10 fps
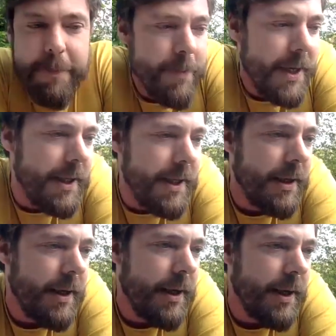in
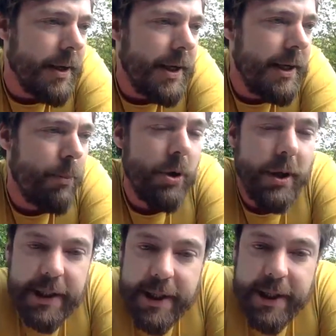
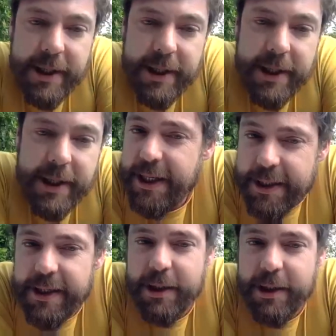modeling it and
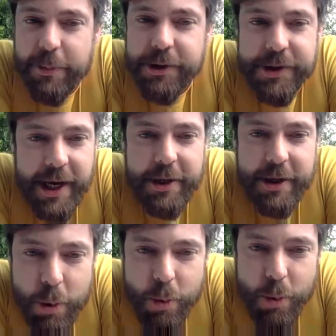predicting it, because I
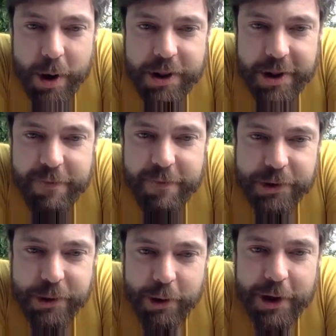know one thing for
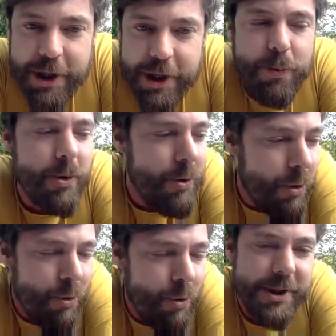sure: it will
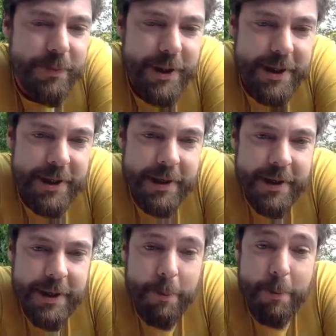always be
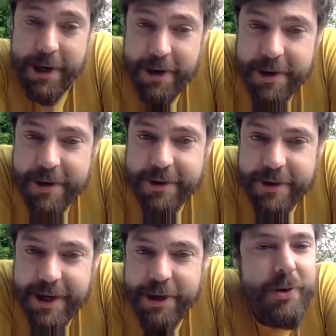better
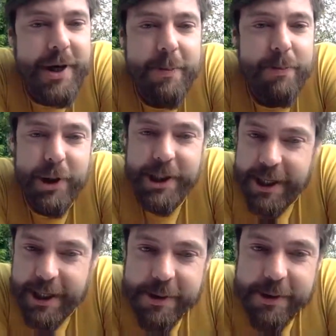than you can
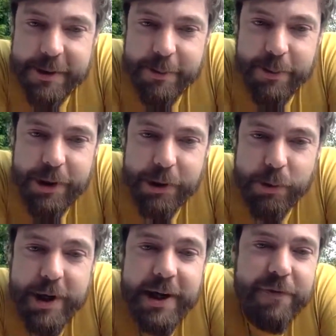predict,
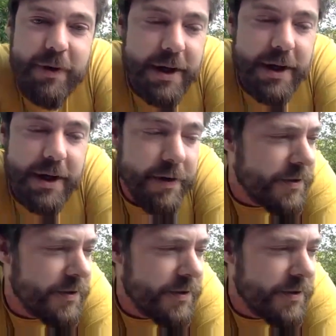because we have lived